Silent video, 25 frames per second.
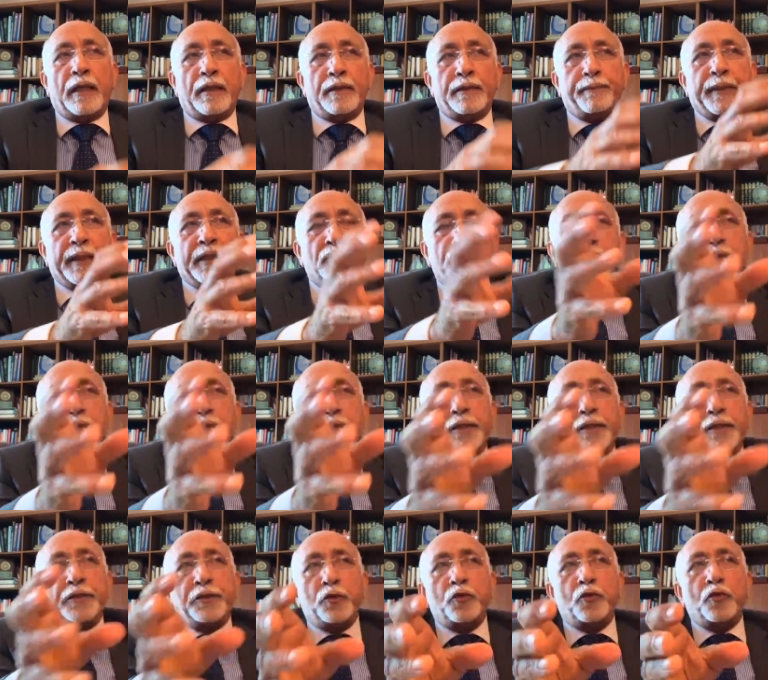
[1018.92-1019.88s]
done, because
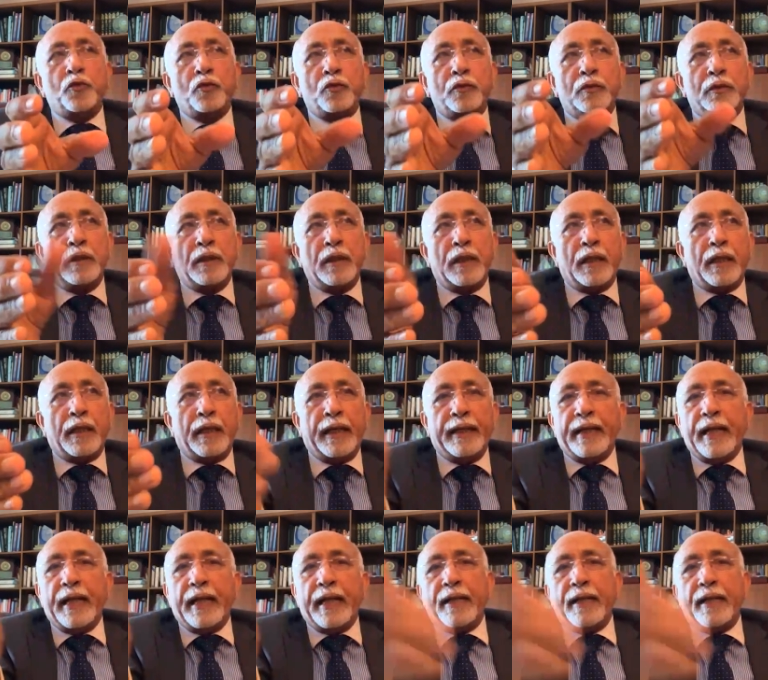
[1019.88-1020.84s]
they do
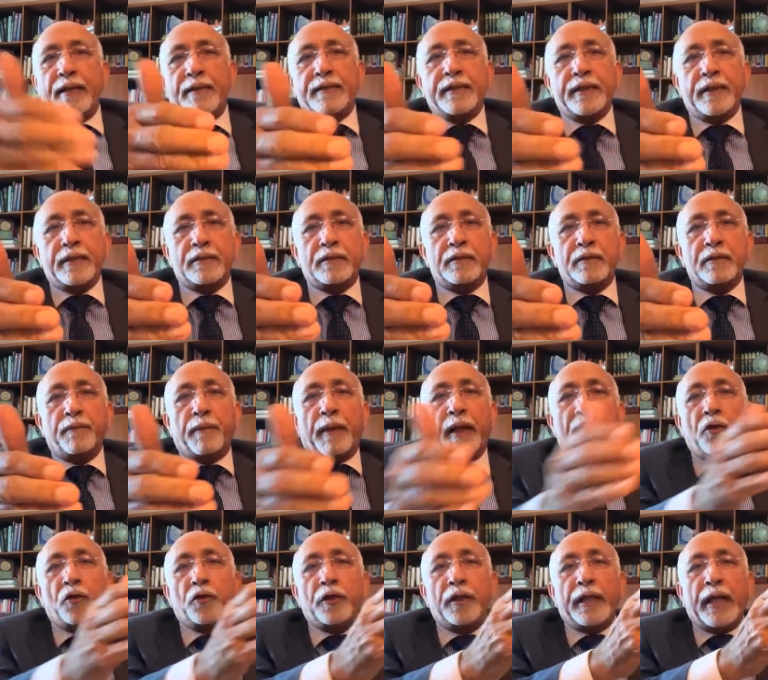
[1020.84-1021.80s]
analysis
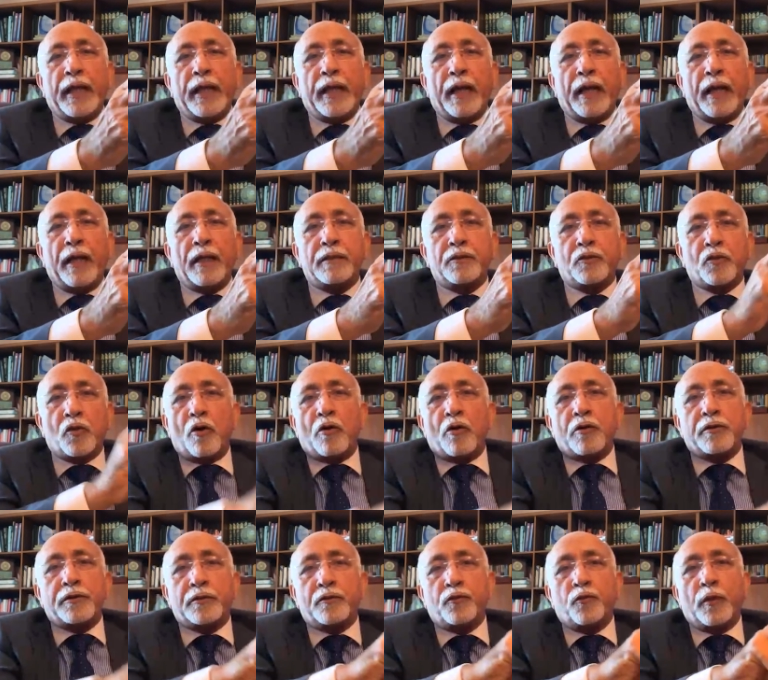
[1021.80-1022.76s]
by looking at
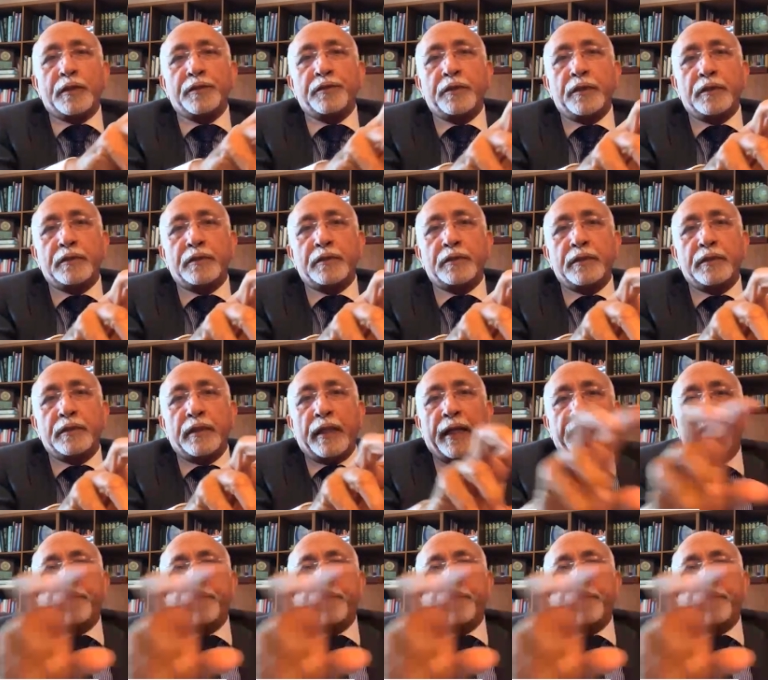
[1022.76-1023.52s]
cost versus